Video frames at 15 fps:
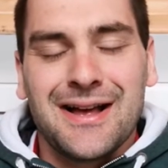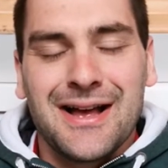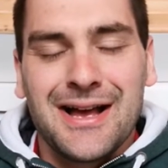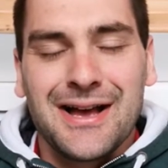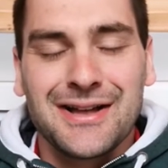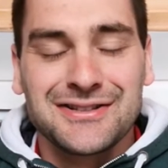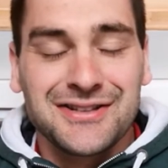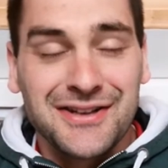
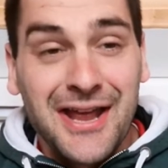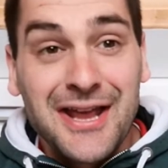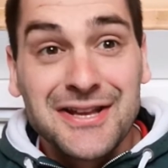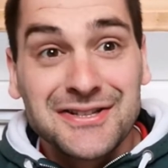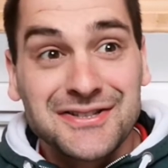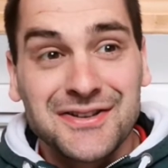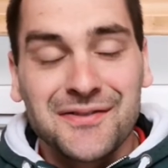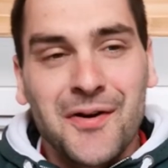Uh,
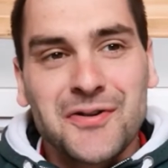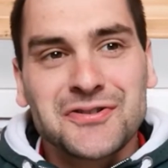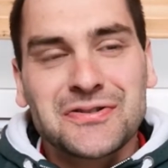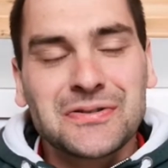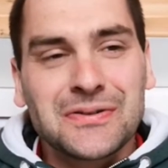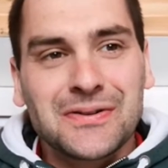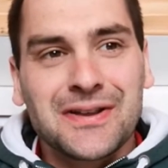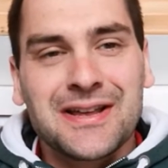today's
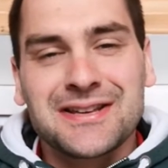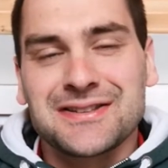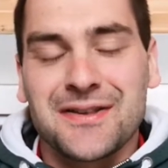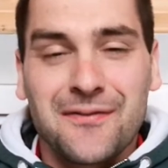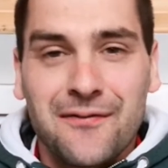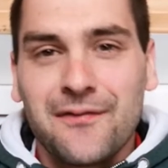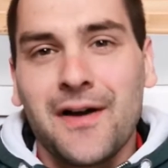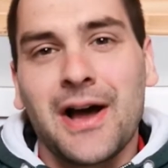devotional is
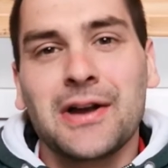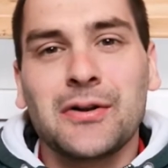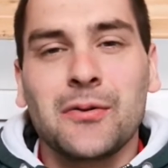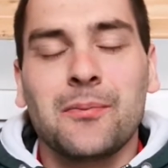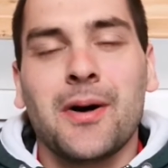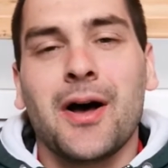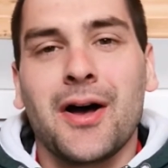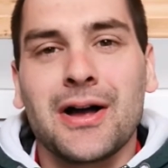the
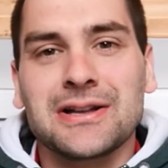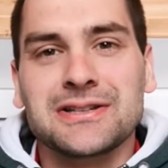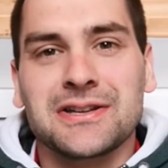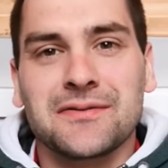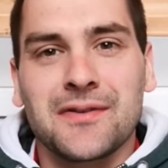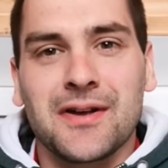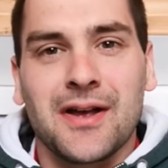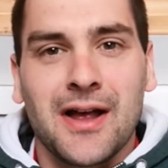final part
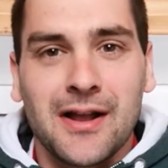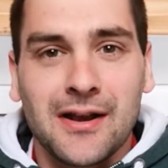of a,